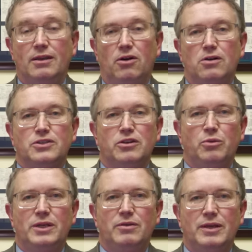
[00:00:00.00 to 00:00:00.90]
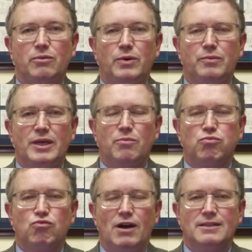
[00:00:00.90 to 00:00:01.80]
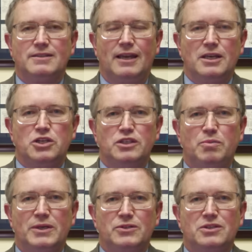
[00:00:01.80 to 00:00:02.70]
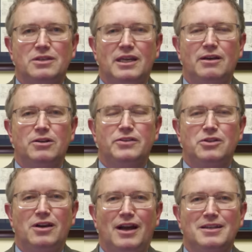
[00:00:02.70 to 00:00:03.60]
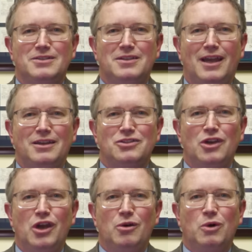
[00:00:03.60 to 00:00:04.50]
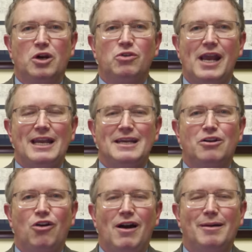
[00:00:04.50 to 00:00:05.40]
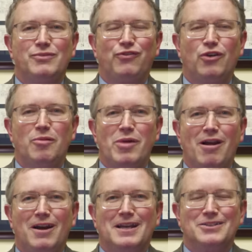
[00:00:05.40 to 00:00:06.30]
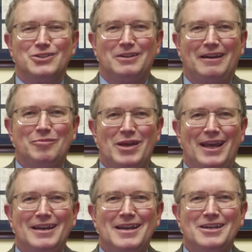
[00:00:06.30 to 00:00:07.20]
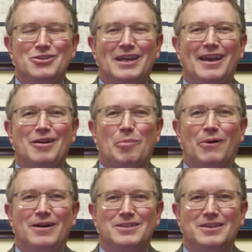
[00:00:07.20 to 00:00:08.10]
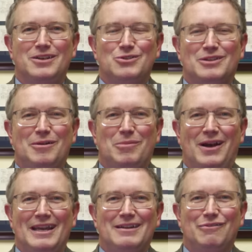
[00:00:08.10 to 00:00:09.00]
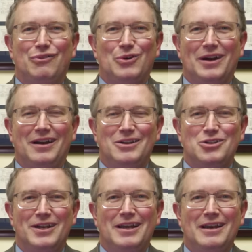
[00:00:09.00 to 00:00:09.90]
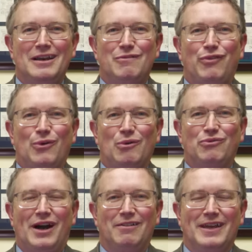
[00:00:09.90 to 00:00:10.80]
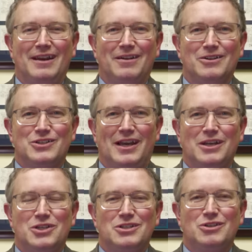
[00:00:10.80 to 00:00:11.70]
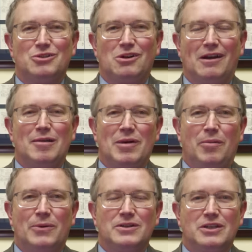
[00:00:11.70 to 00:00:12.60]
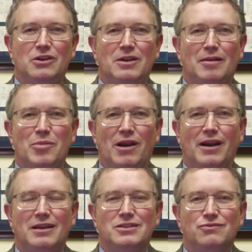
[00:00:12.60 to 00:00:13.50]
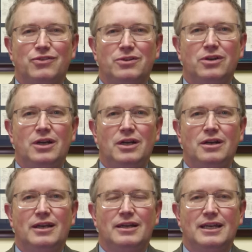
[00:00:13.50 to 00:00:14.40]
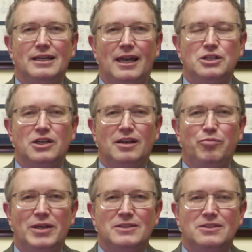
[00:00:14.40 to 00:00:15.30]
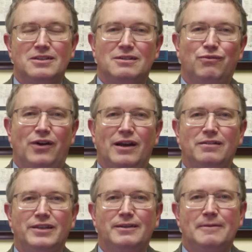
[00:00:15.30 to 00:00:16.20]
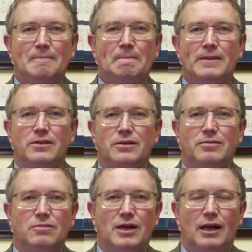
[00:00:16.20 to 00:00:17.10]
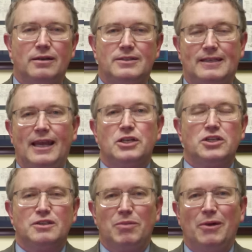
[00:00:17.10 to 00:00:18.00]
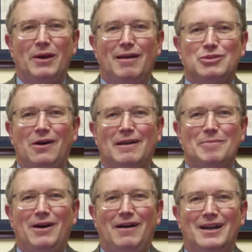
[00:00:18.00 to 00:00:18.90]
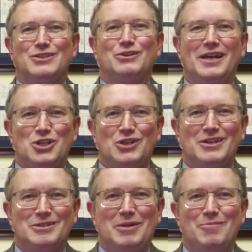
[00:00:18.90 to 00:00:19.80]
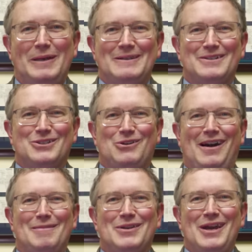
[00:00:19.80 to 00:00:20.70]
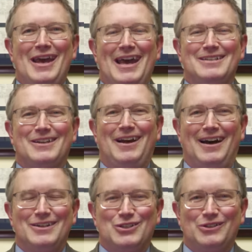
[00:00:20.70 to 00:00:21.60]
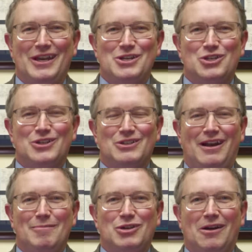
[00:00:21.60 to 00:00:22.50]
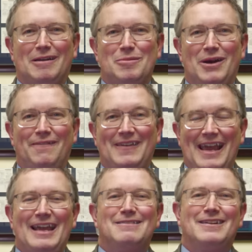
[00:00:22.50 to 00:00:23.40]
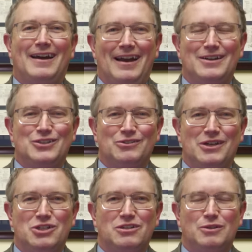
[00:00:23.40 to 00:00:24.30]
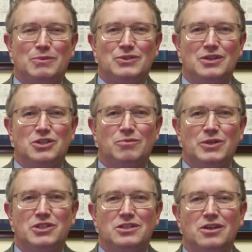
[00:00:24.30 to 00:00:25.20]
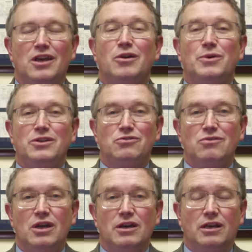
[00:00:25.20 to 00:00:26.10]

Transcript: and also when we write sanctions bills here in the United States, we're creating crimes for Americans to commit. You can't go prosecute somebody in a foreign country for violating our sanctions. You're talking about prosecuting Americans for engaging in business. And finally, you know, sanctions. By the way, I'm talking about isolationism. I've been described as an isolationist. I'm talking about the anti-isolationist position, which is when you